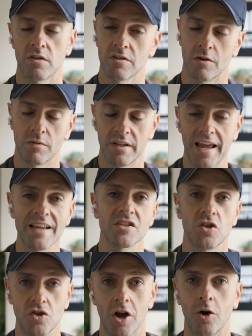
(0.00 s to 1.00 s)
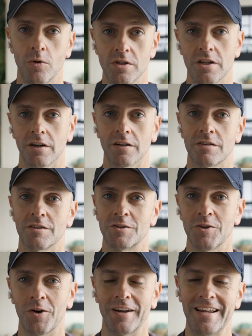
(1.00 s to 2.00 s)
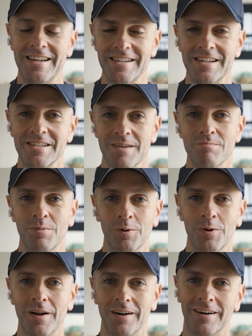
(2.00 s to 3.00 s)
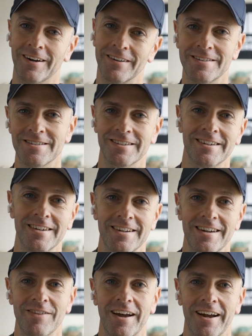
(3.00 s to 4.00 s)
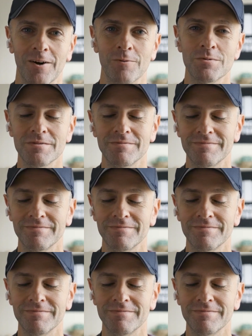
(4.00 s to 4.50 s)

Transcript: So yes and no is the answer. It's not an easy, simple answer, if that helps.